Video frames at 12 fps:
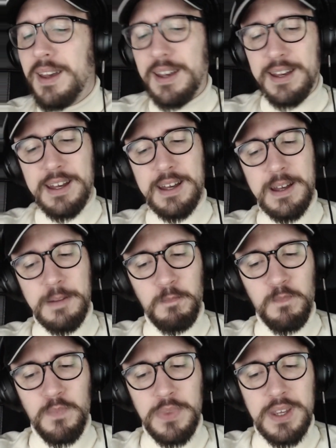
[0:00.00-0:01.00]

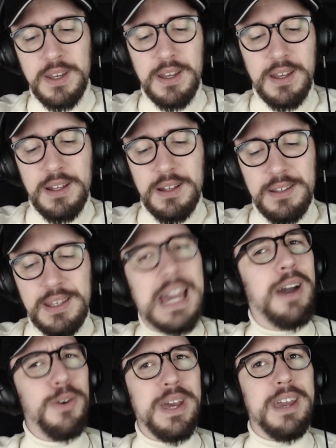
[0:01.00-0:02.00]

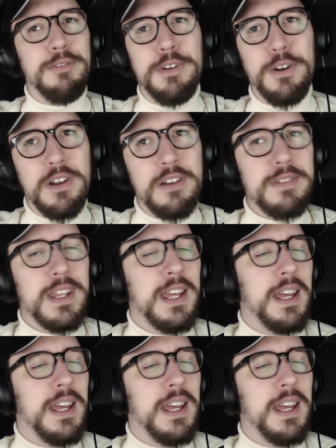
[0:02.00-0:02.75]
yeah, okay, fair enough.